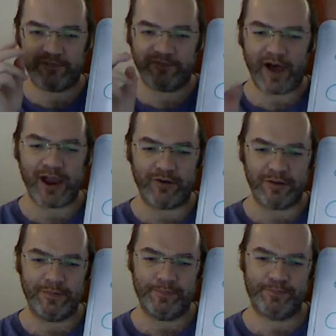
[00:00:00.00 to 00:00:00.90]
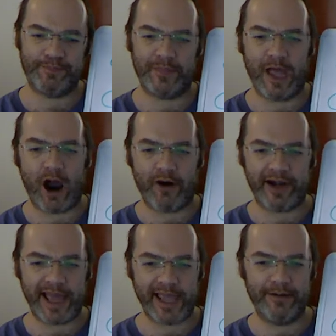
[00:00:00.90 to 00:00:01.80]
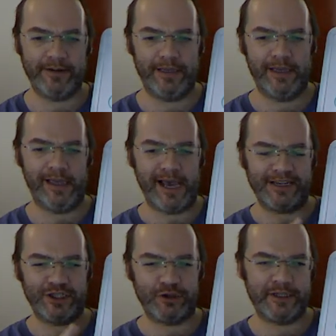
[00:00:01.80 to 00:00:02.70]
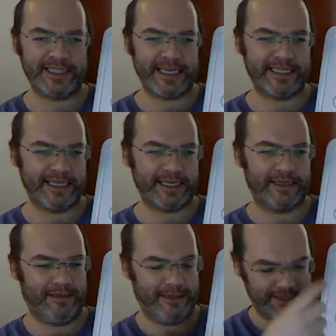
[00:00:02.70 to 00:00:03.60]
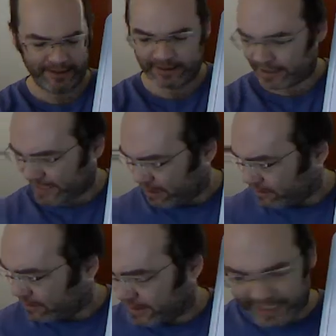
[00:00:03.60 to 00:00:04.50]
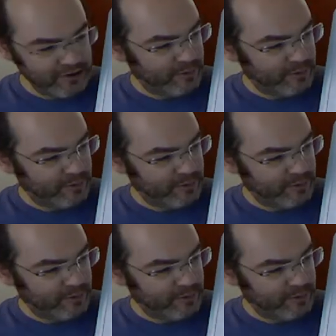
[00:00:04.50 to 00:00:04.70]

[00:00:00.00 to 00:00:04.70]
viral RNA, and as soon as they see it, the cells kill